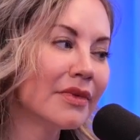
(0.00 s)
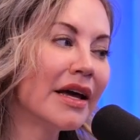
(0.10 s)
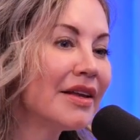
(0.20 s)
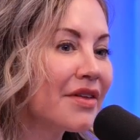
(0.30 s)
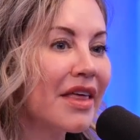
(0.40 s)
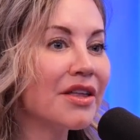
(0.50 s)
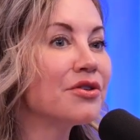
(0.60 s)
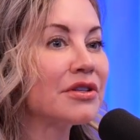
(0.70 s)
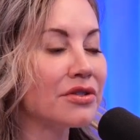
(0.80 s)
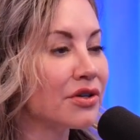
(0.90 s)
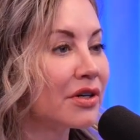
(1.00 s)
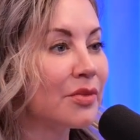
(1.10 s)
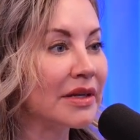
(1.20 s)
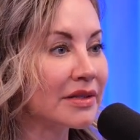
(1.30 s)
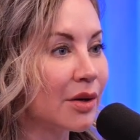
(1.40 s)
And even then, there's still going to
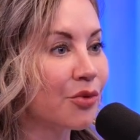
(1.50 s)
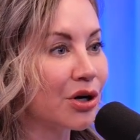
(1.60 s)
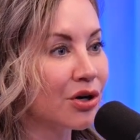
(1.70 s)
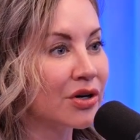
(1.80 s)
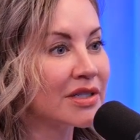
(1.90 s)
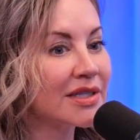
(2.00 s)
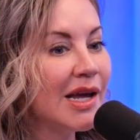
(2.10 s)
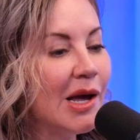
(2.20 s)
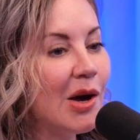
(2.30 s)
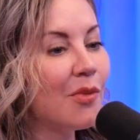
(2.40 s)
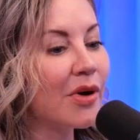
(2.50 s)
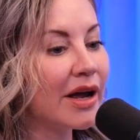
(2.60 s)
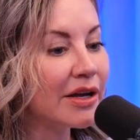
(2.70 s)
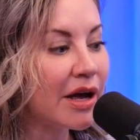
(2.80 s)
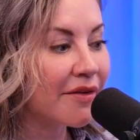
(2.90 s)
be some recurrence. But
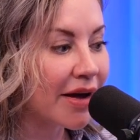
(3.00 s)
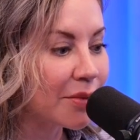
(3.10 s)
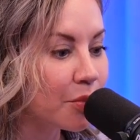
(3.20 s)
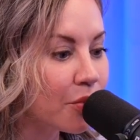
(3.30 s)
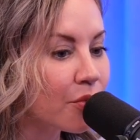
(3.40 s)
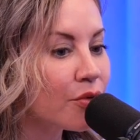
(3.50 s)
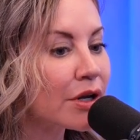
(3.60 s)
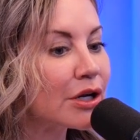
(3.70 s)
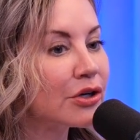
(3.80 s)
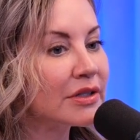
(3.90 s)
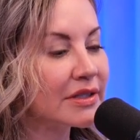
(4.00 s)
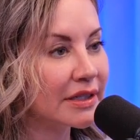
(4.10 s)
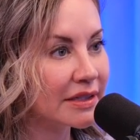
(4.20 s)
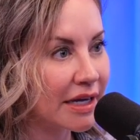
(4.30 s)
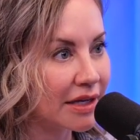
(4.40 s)
I have had pretty good
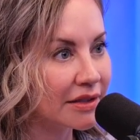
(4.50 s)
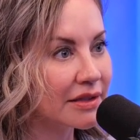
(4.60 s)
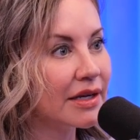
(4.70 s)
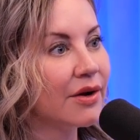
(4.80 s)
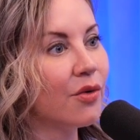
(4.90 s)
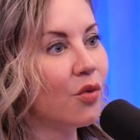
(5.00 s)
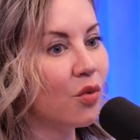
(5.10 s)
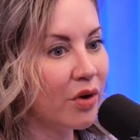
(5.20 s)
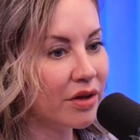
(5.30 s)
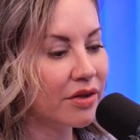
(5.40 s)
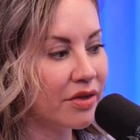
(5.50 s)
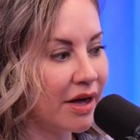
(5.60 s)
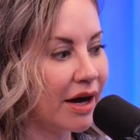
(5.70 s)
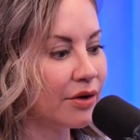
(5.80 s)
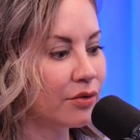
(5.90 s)
success with
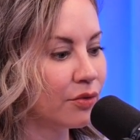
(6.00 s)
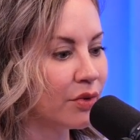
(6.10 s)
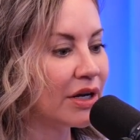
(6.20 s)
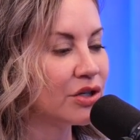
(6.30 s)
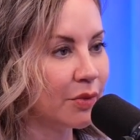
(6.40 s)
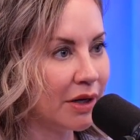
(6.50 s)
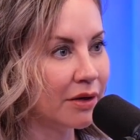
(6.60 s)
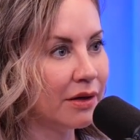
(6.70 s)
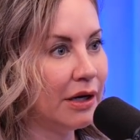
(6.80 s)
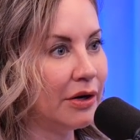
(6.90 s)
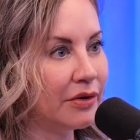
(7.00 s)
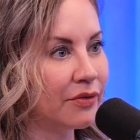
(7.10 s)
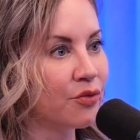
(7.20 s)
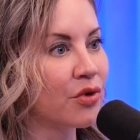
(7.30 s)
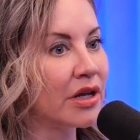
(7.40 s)
that regimen
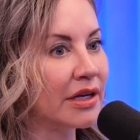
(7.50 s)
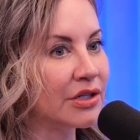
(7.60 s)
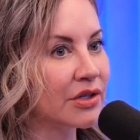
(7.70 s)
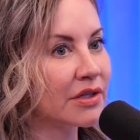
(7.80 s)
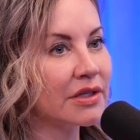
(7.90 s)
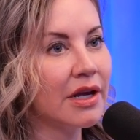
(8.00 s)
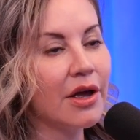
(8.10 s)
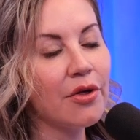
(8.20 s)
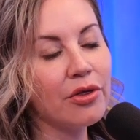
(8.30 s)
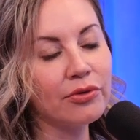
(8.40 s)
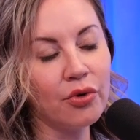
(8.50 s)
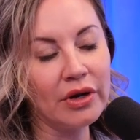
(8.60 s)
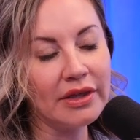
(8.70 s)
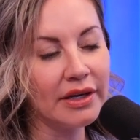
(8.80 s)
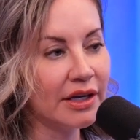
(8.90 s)
of really just
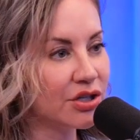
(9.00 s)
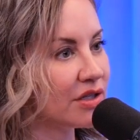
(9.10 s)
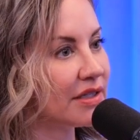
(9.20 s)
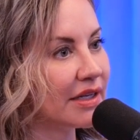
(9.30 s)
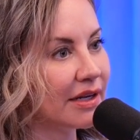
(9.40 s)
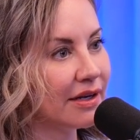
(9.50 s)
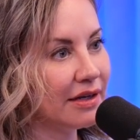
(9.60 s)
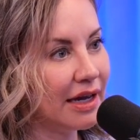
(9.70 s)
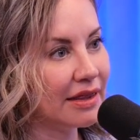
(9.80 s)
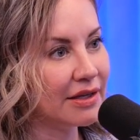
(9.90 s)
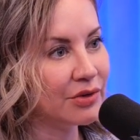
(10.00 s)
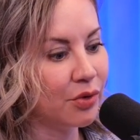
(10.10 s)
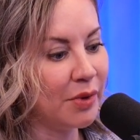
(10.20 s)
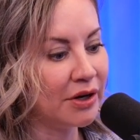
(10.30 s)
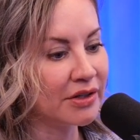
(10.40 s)
throwing the kitchen sink at these
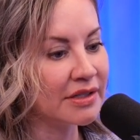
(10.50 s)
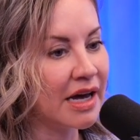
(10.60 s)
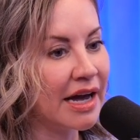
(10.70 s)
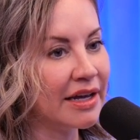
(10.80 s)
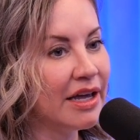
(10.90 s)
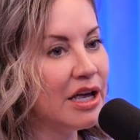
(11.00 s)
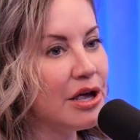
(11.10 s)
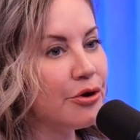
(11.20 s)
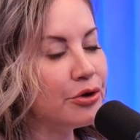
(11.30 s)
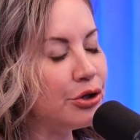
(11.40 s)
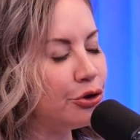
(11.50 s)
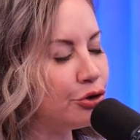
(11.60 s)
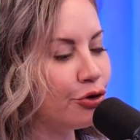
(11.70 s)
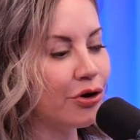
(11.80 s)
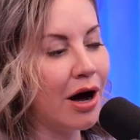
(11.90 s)
repairs because I
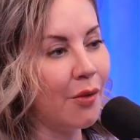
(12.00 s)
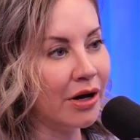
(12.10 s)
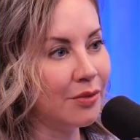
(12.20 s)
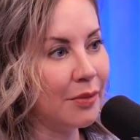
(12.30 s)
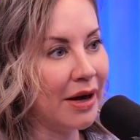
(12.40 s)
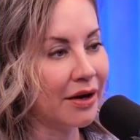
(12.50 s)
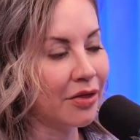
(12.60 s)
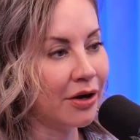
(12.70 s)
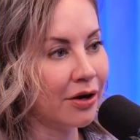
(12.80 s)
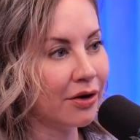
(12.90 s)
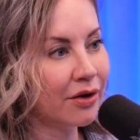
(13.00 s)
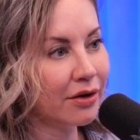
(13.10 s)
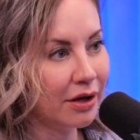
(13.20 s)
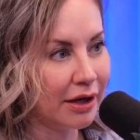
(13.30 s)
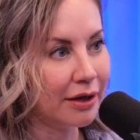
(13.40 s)
do not want to be back there
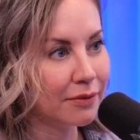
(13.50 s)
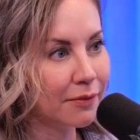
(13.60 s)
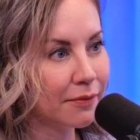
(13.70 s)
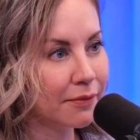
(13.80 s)
again.